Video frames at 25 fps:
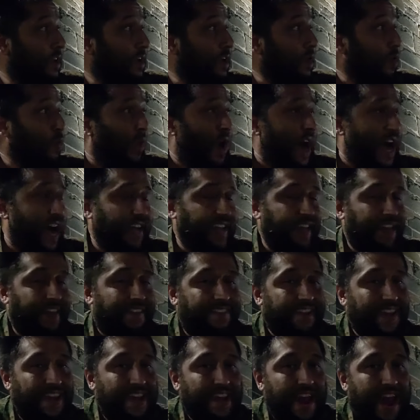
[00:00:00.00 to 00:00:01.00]
While he
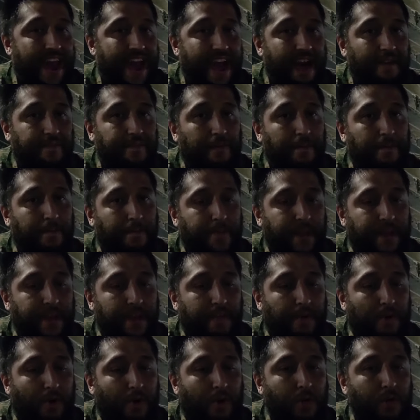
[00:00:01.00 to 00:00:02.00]
did have
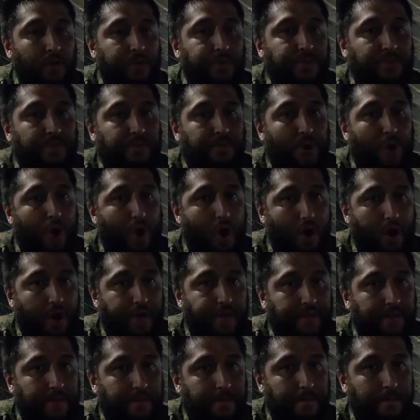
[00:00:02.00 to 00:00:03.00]
minimal
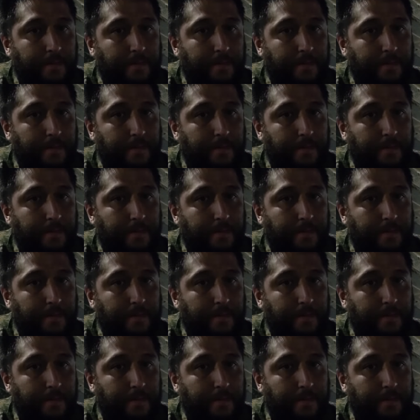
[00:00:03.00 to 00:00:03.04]
support